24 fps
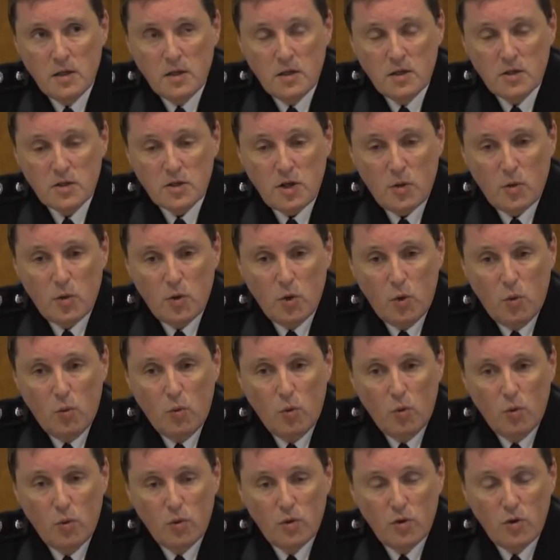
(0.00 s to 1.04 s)
So
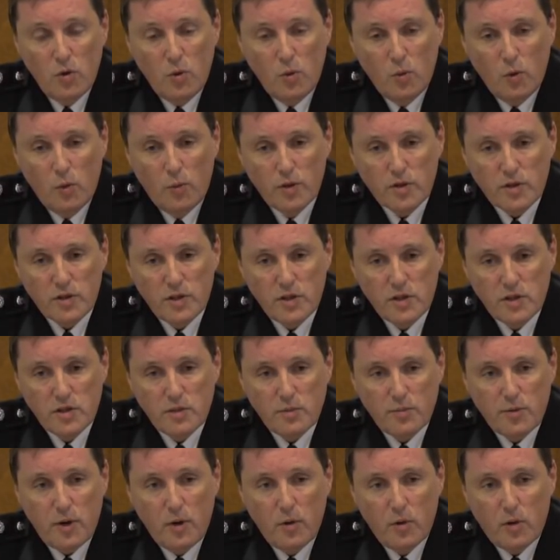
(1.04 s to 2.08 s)
normal procedures
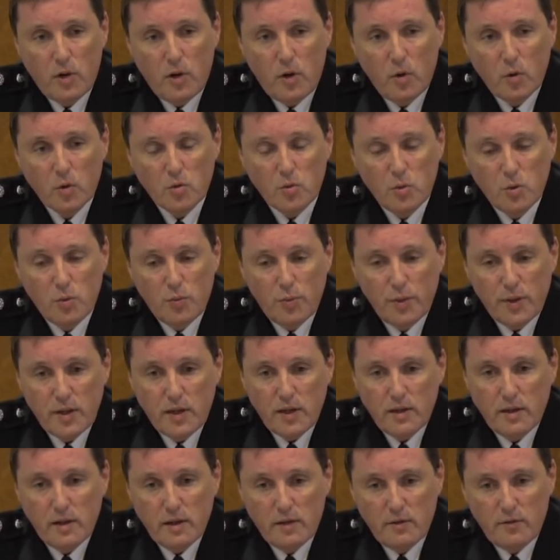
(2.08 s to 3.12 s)
and protocols would
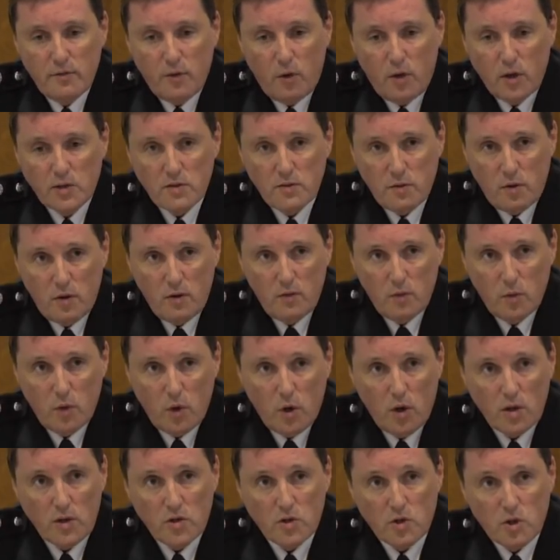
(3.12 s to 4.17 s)
be that fire survival
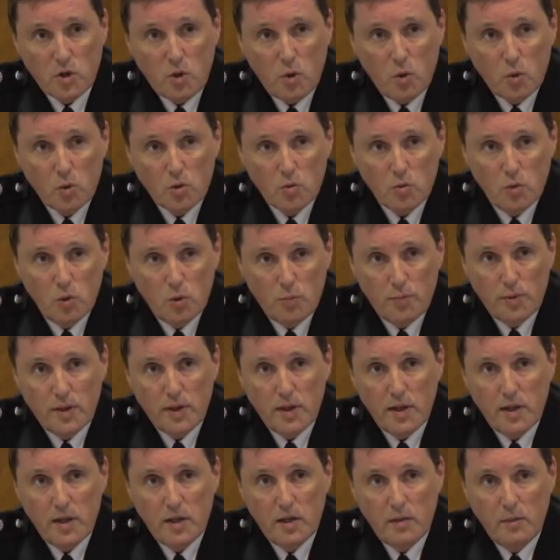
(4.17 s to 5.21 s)
guidance calls would
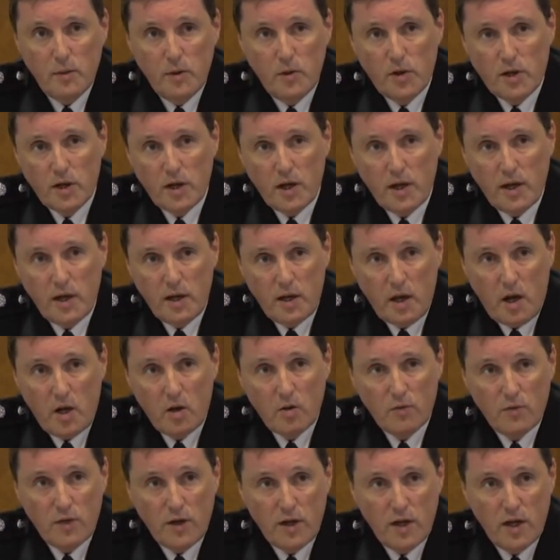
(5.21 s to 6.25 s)
be communicated
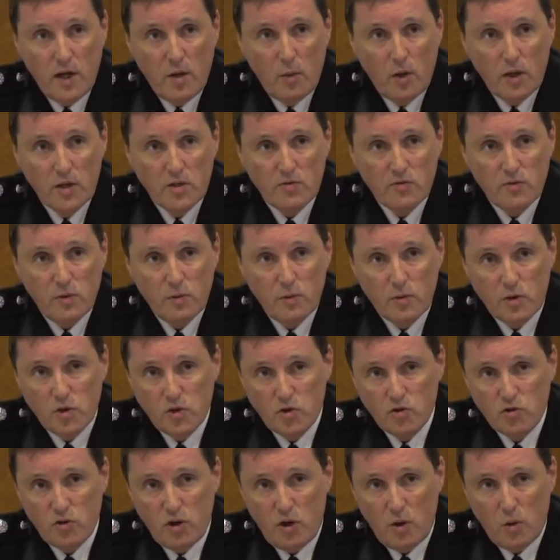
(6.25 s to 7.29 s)
over the airways from
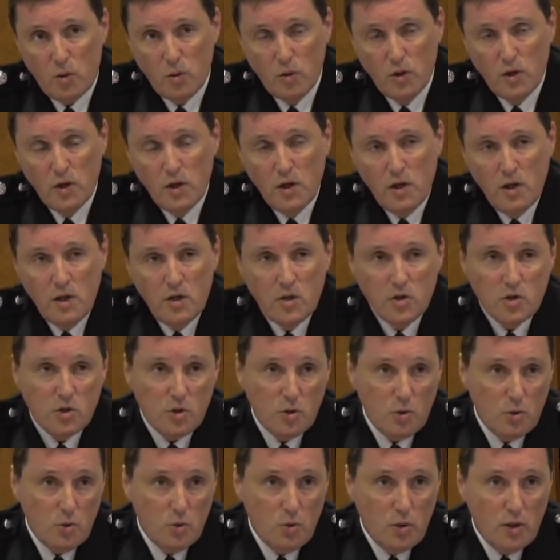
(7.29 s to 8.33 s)
control
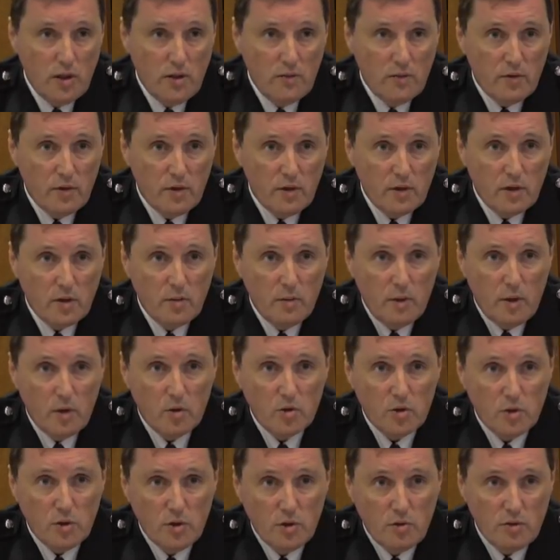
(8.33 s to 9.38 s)
to either a
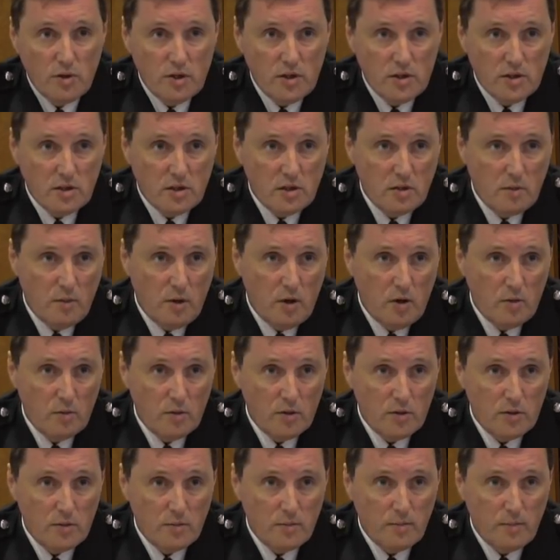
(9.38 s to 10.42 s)
command unit or an incident command
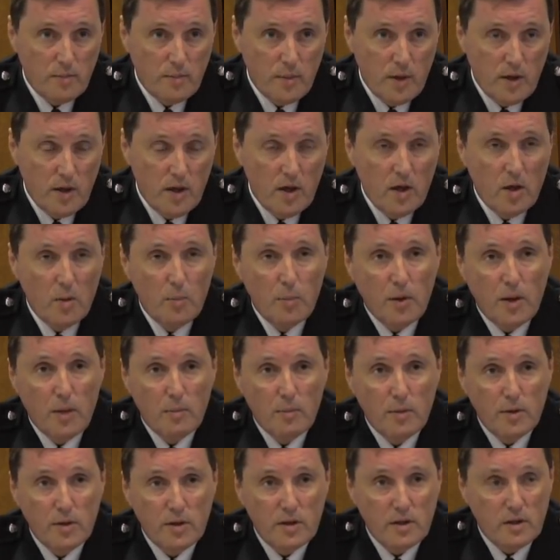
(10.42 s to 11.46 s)

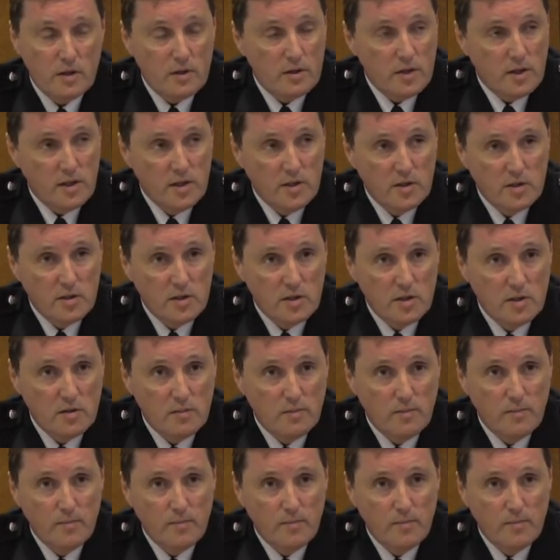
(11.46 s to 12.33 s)
pump at the incident.